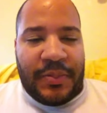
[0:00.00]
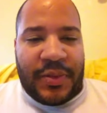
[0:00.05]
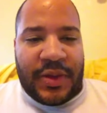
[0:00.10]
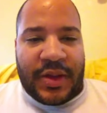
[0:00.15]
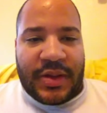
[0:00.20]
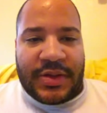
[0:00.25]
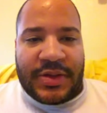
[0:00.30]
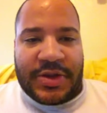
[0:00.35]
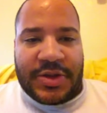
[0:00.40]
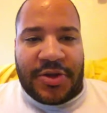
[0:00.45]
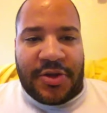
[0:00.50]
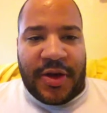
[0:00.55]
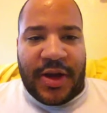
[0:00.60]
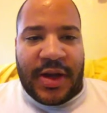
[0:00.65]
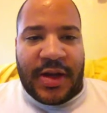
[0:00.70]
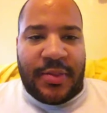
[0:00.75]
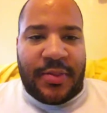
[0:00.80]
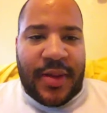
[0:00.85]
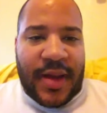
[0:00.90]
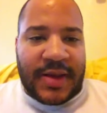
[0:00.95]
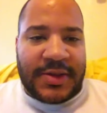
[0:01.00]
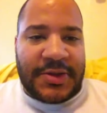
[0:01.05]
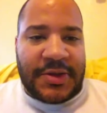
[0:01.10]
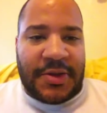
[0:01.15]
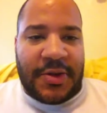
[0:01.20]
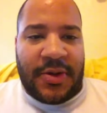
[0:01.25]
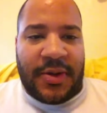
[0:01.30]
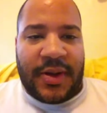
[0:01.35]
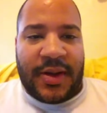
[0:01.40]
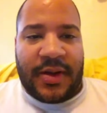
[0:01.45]
the screen
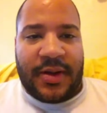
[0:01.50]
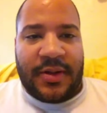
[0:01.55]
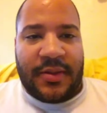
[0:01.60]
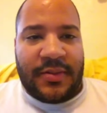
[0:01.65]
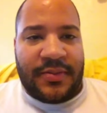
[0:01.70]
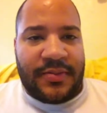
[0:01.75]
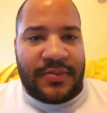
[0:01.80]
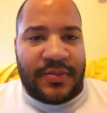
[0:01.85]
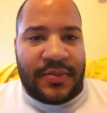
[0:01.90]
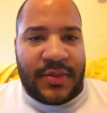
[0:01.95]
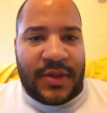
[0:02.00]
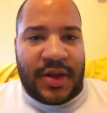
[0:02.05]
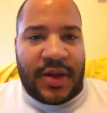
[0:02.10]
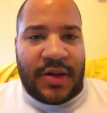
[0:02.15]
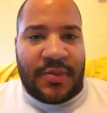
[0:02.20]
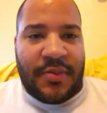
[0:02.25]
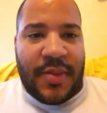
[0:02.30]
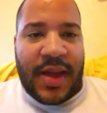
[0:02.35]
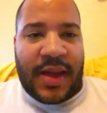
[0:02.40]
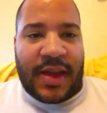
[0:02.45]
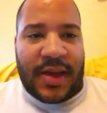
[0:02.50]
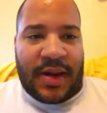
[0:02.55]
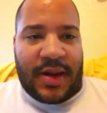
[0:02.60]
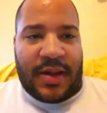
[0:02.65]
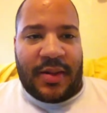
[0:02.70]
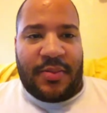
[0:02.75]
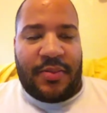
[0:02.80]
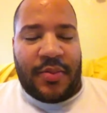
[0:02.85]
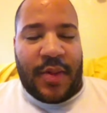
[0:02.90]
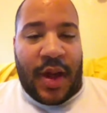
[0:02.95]
bezel and make
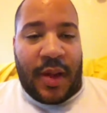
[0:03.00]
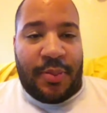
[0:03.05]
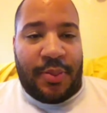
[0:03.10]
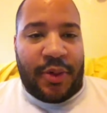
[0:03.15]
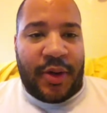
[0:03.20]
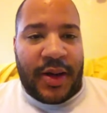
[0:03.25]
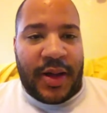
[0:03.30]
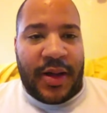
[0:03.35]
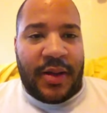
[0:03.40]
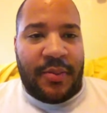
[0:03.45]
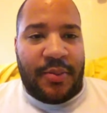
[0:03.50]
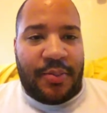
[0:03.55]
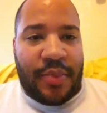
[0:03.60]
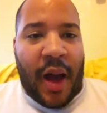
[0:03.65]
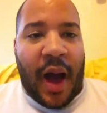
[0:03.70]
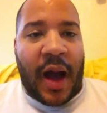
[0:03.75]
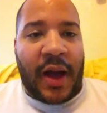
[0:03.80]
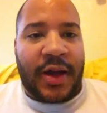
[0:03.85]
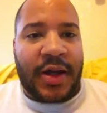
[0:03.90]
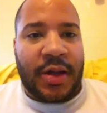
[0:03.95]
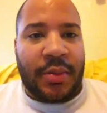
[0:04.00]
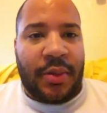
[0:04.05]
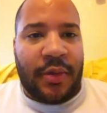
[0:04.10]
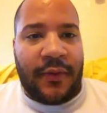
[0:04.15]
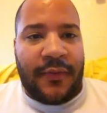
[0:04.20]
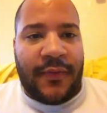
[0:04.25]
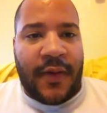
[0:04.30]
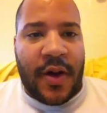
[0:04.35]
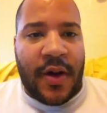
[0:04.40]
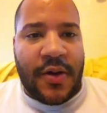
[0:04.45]
it a pretty
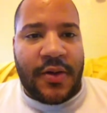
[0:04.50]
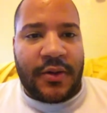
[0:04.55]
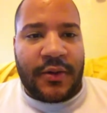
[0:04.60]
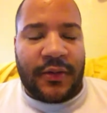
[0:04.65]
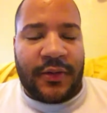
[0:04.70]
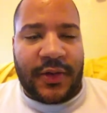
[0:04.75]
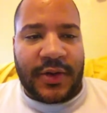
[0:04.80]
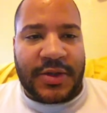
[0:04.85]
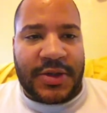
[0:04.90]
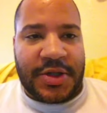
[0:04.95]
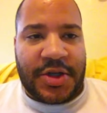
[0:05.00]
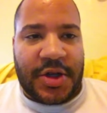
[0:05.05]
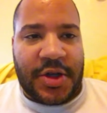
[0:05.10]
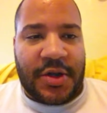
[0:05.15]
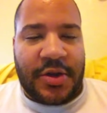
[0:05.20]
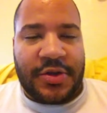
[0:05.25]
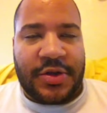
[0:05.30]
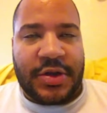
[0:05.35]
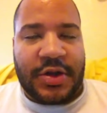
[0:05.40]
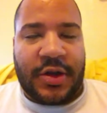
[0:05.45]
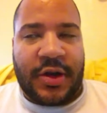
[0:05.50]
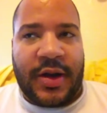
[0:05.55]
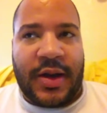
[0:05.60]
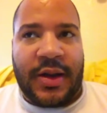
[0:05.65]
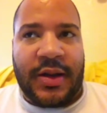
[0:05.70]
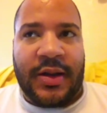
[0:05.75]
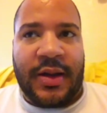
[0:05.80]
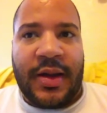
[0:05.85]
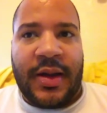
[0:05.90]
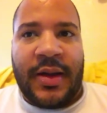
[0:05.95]
pocketable phone for such a huge
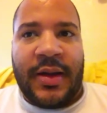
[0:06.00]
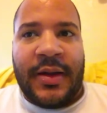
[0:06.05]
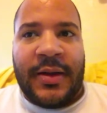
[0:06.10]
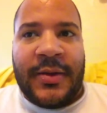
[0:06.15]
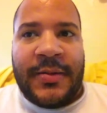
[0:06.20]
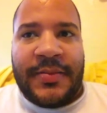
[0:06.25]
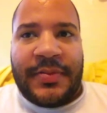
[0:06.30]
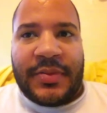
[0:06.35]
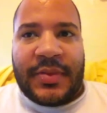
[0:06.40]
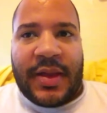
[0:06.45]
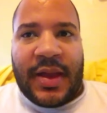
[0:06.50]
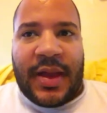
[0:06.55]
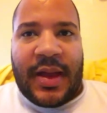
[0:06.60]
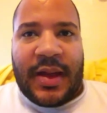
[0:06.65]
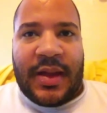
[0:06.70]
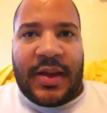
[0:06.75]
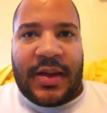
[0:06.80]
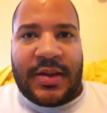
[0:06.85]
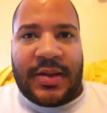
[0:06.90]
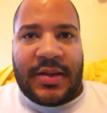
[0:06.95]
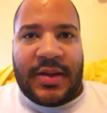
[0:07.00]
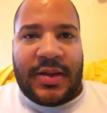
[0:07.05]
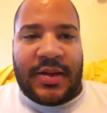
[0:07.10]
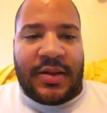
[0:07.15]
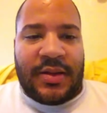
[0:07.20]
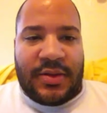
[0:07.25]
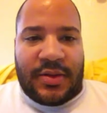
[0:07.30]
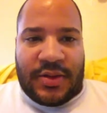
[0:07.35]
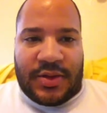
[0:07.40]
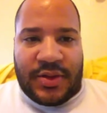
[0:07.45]
screen.
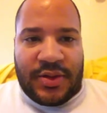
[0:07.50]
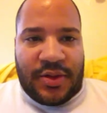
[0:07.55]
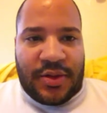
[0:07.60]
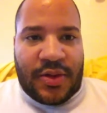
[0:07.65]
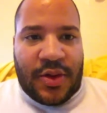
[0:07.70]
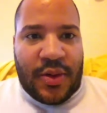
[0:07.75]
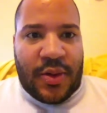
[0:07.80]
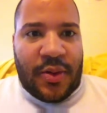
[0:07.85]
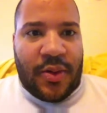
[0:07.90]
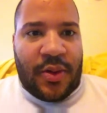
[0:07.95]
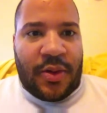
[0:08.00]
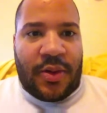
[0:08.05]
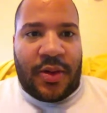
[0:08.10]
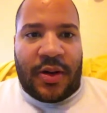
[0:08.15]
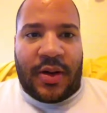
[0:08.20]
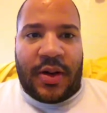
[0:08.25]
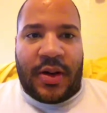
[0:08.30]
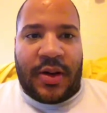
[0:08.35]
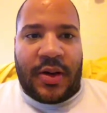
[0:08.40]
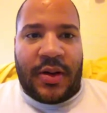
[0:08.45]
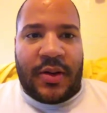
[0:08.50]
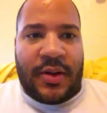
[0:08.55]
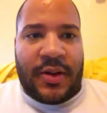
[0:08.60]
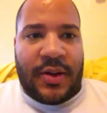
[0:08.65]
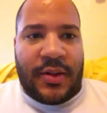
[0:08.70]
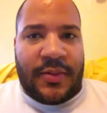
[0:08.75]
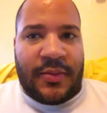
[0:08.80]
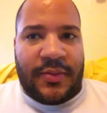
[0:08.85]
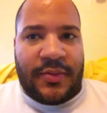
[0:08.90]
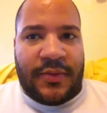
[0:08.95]
And dual core,
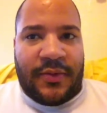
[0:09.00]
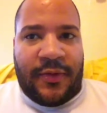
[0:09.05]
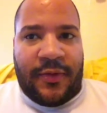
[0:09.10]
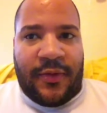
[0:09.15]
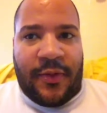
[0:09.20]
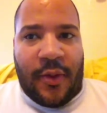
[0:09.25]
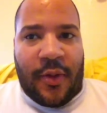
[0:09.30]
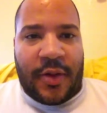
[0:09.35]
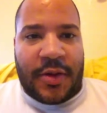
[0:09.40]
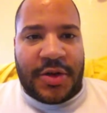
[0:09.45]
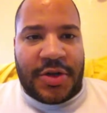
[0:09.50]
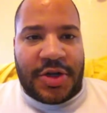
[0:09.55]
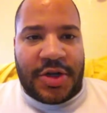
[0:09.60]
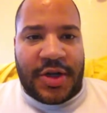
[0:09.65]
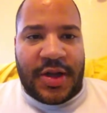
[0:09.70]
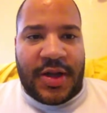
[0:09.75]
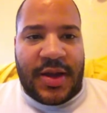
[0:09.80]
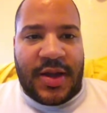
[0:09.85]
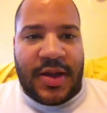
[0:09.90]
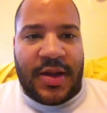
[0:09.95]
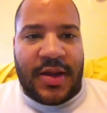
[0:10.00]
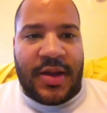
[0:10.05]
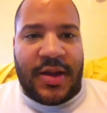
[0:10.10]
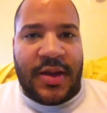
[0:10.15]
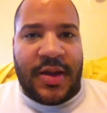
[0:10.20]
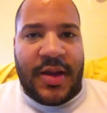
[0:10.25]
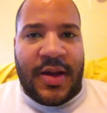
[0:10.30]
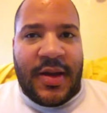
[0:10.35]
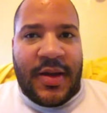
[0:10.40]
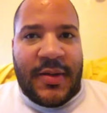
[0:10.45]

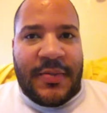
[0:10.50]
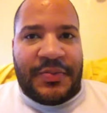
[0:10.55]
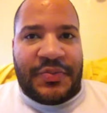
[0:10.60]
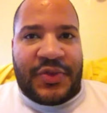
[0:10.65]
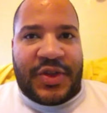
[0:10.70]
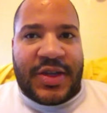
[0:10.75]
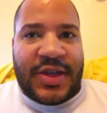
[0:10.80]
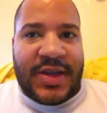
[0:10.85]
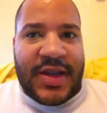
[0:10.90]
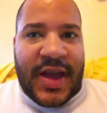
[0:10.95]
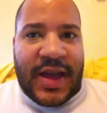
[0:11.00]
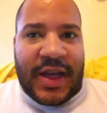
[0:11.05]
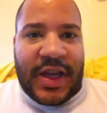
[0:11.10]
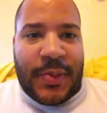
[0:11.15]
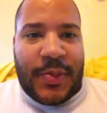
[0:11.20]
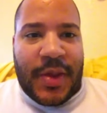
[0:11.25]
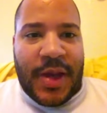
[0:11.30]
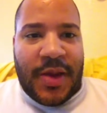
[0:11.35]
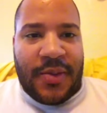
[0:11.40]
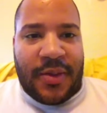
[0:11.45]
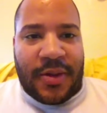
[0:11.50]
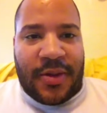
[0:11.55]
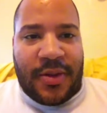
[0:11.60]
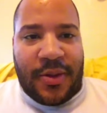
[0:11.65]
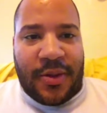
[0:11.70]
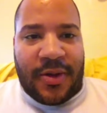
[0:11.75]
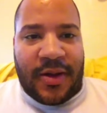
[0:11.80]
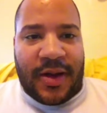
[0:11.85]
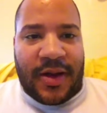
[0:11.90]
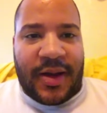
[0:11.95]
4G, 1080p
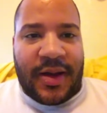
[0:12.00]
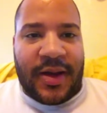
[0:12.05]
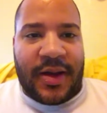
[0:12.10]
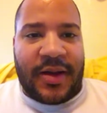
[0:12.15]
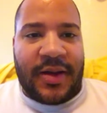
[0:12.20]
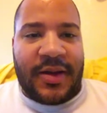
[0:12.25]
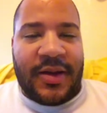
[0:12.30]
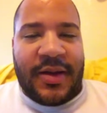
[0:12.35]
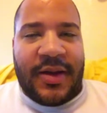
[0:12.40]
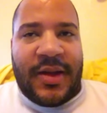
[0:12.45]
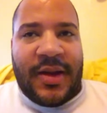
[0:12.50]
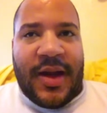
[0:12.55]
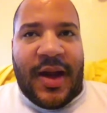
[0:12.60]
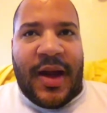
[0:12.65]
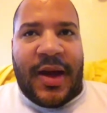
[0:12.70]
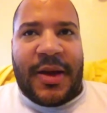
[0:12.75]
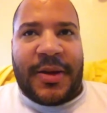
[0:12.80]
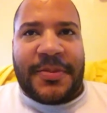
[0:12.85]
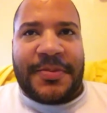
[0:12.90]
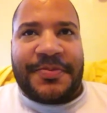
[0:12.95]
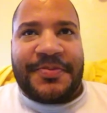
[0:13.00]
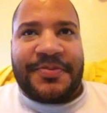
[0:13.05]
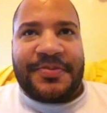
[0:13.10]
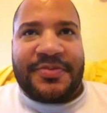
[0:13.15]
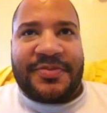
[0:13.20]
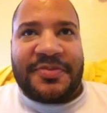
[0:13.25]
recording, a